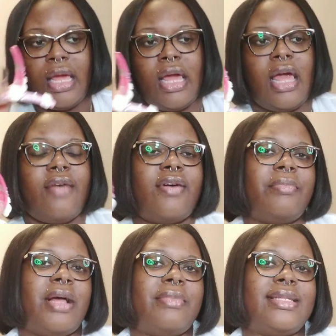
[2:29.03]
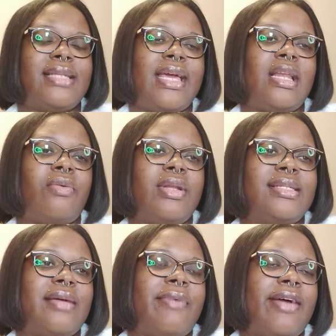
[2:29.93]
If I'm not mistaken, I want to
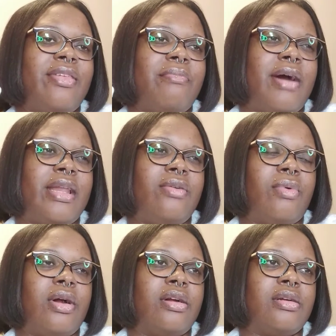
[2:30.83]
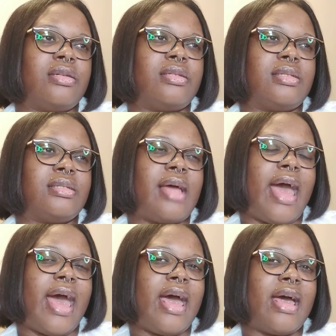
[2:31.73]
say Bath and Body Works
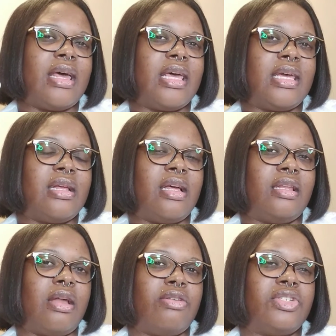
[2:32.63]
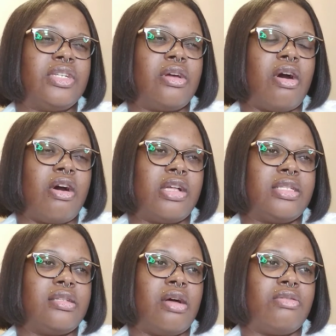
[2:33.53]
had a lotion called
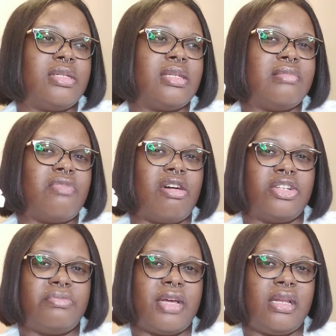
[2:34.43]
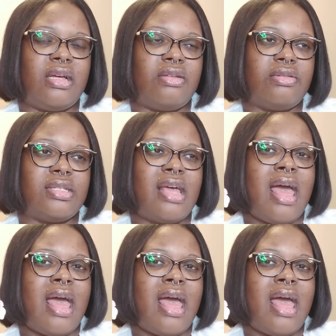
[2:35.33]
Toasted Marshmallows.